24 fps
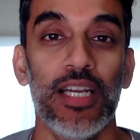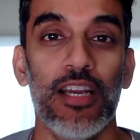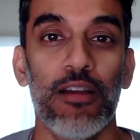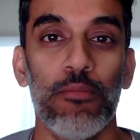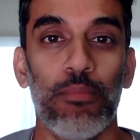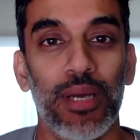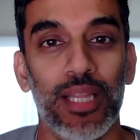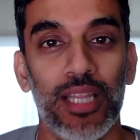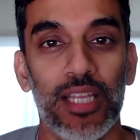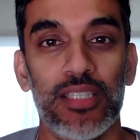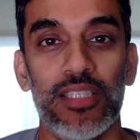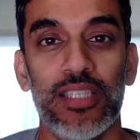
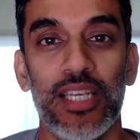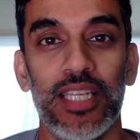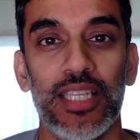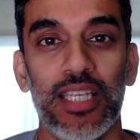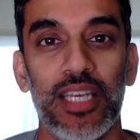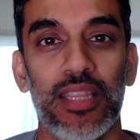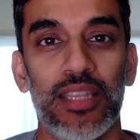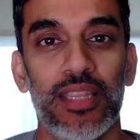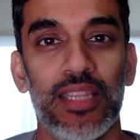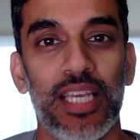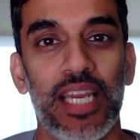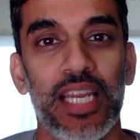But let's say
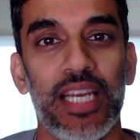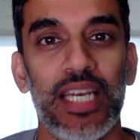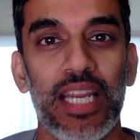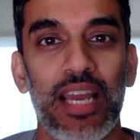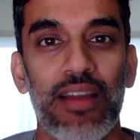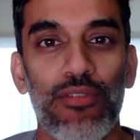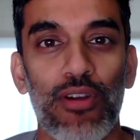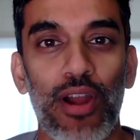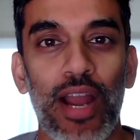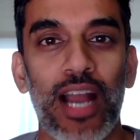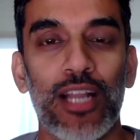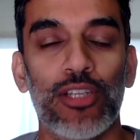that they
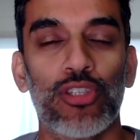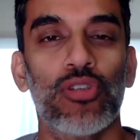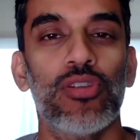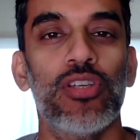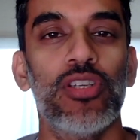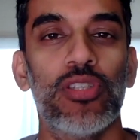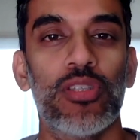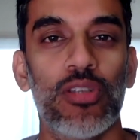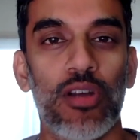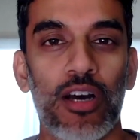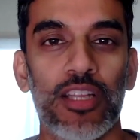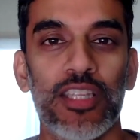never
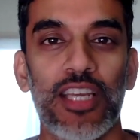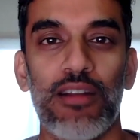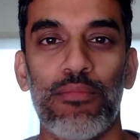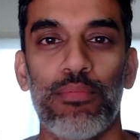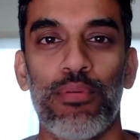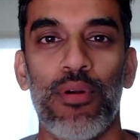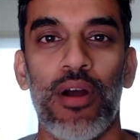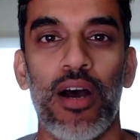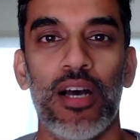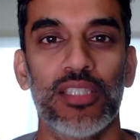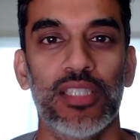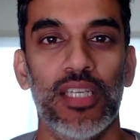actually saw that
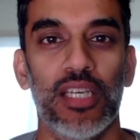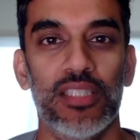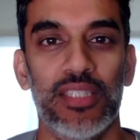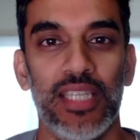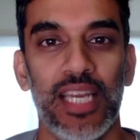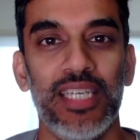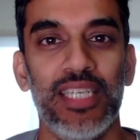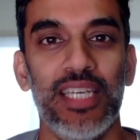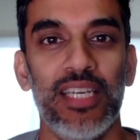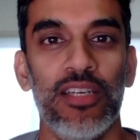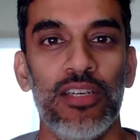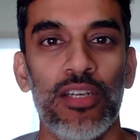process.
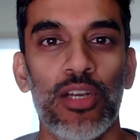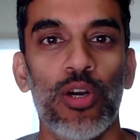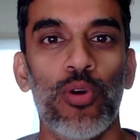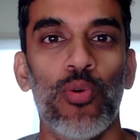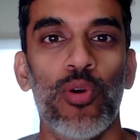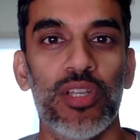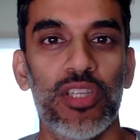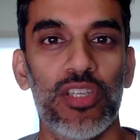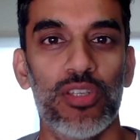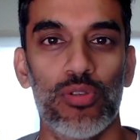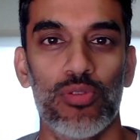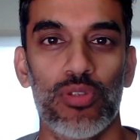They didn't know
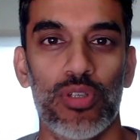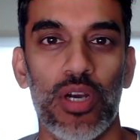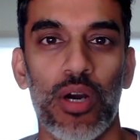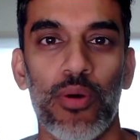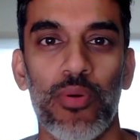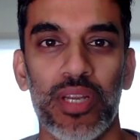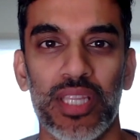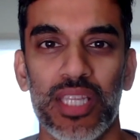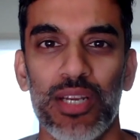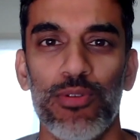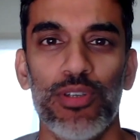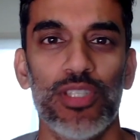where this was
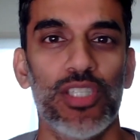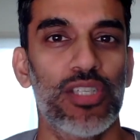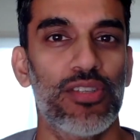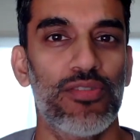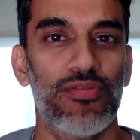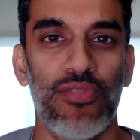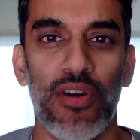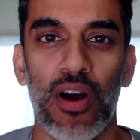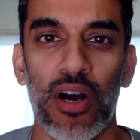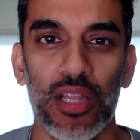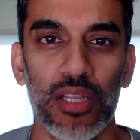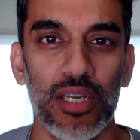going. They were just
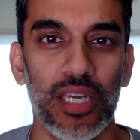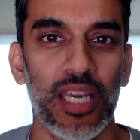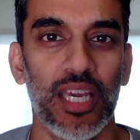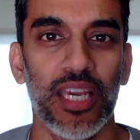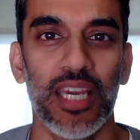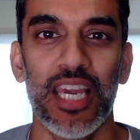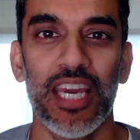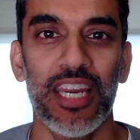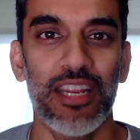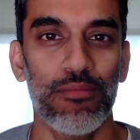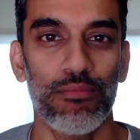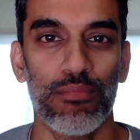falling
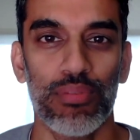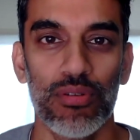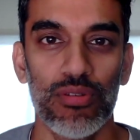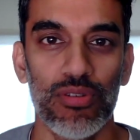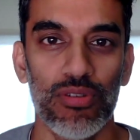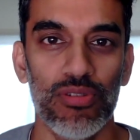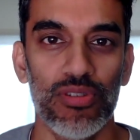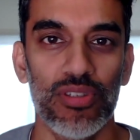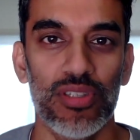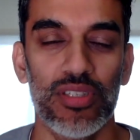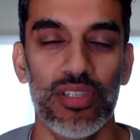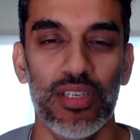and getting
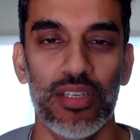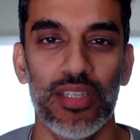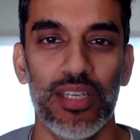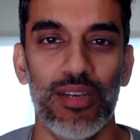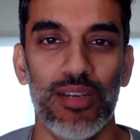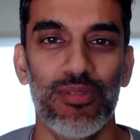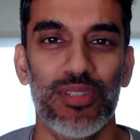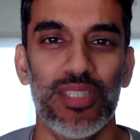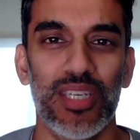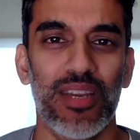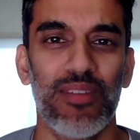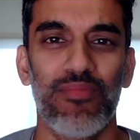bruised. They
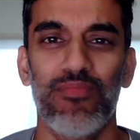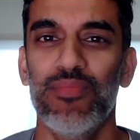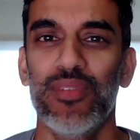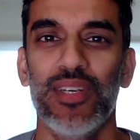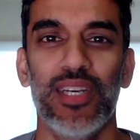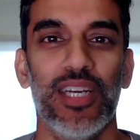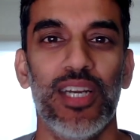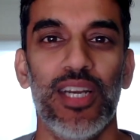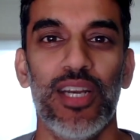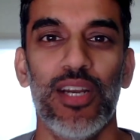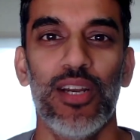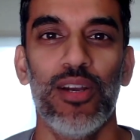would say,
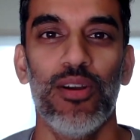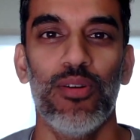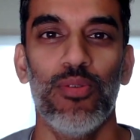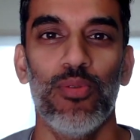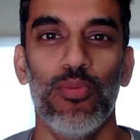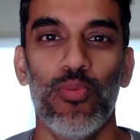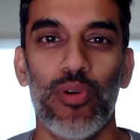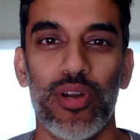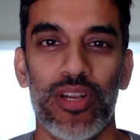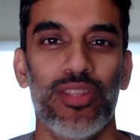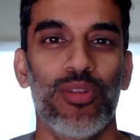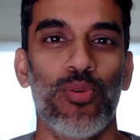
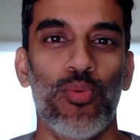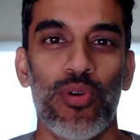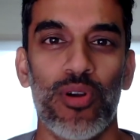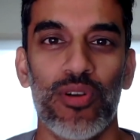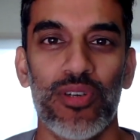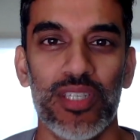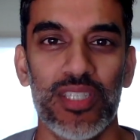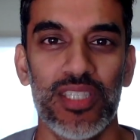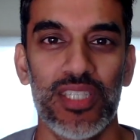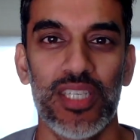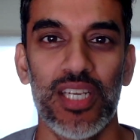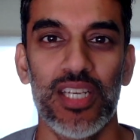what in the
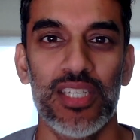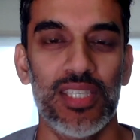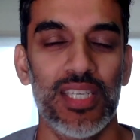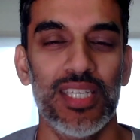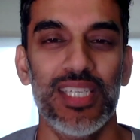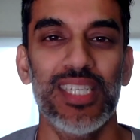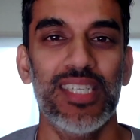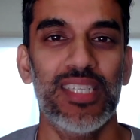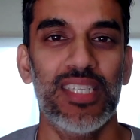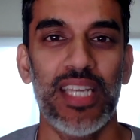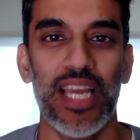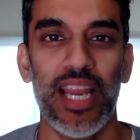world is this?
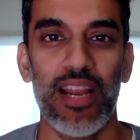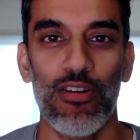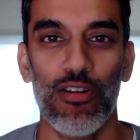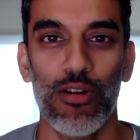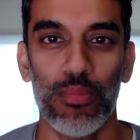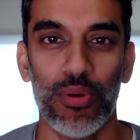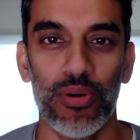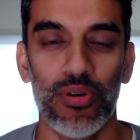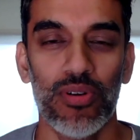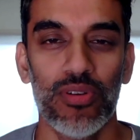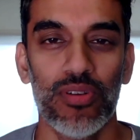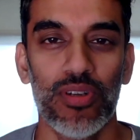This is
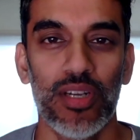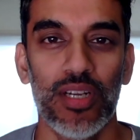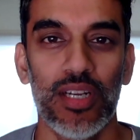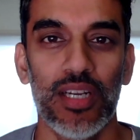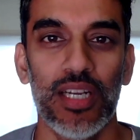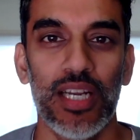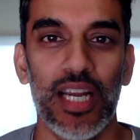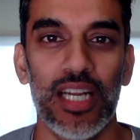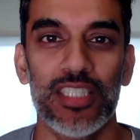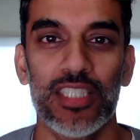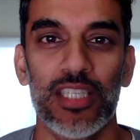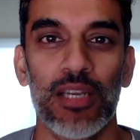terrible.
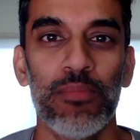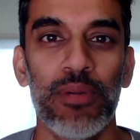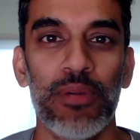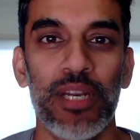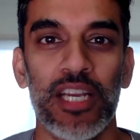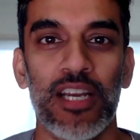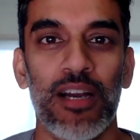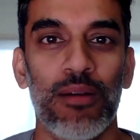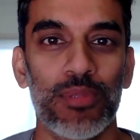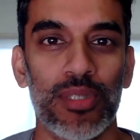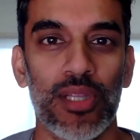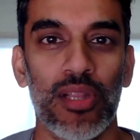And somebody
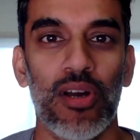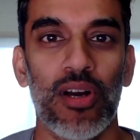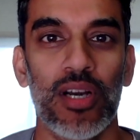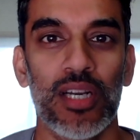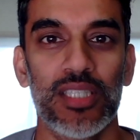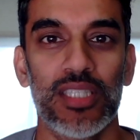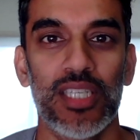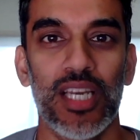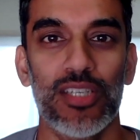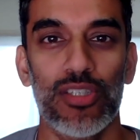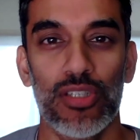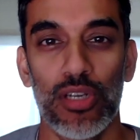comes along
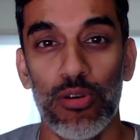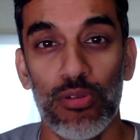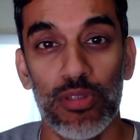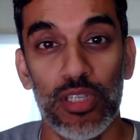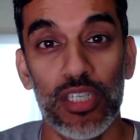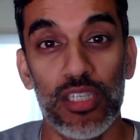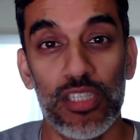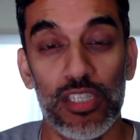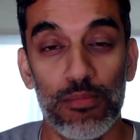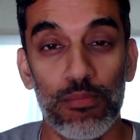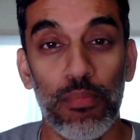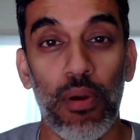and says, no,
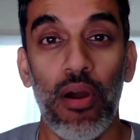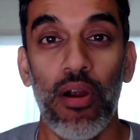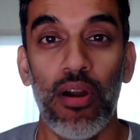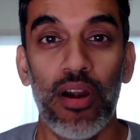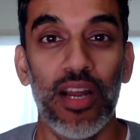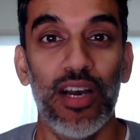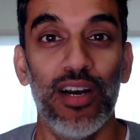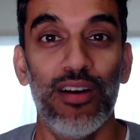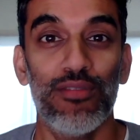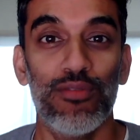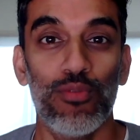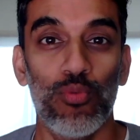this is part
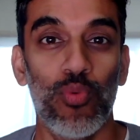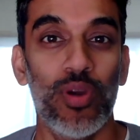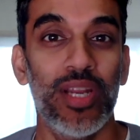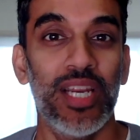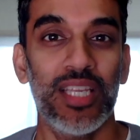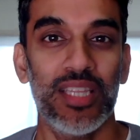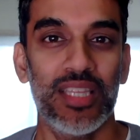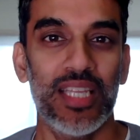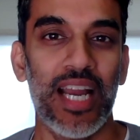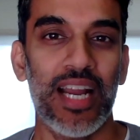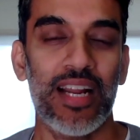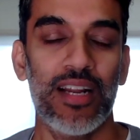of
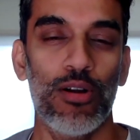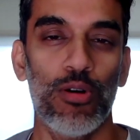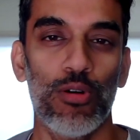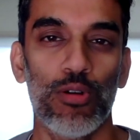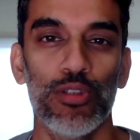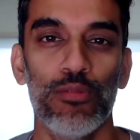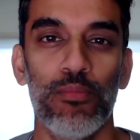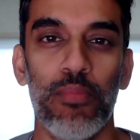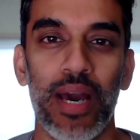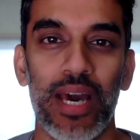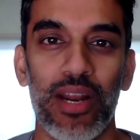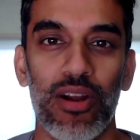winning that
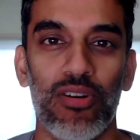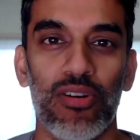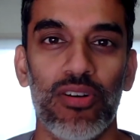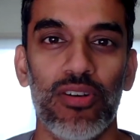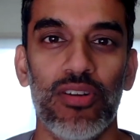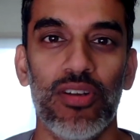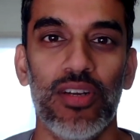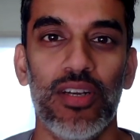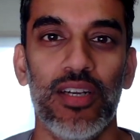gold medal.